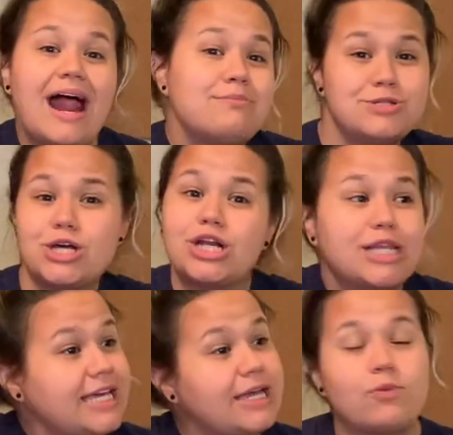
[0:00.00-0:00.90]
I'm just going to
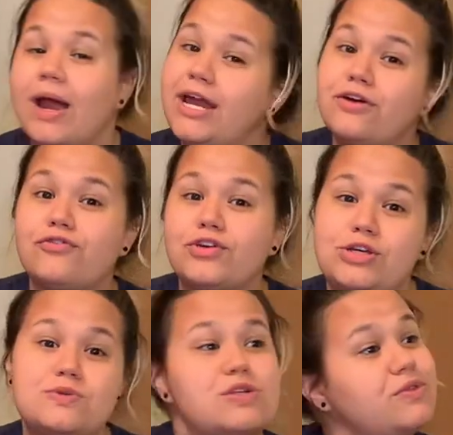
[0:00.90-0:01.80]
link it right here for
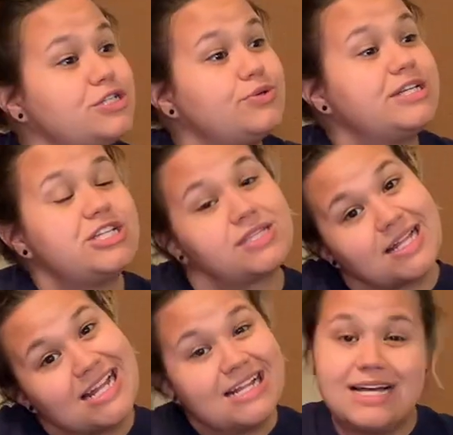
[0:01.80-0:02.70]
you so that you can just
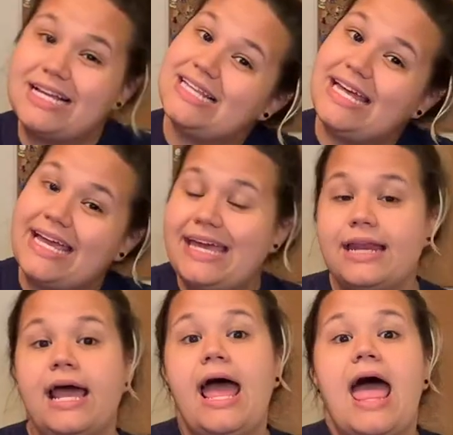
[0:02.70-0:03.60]
click it
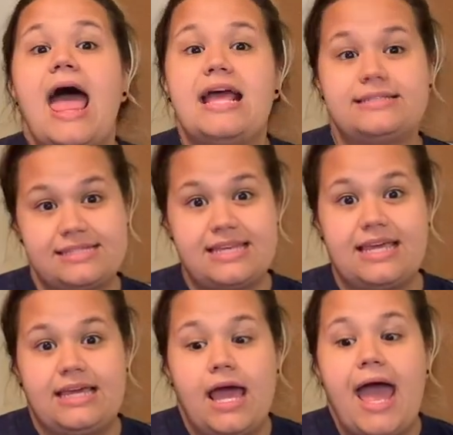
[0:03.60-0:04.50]
and
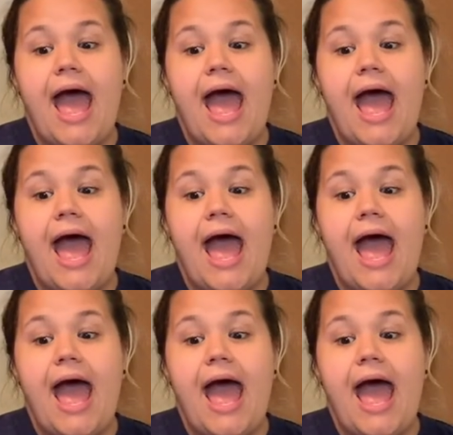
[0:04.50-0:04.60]
see.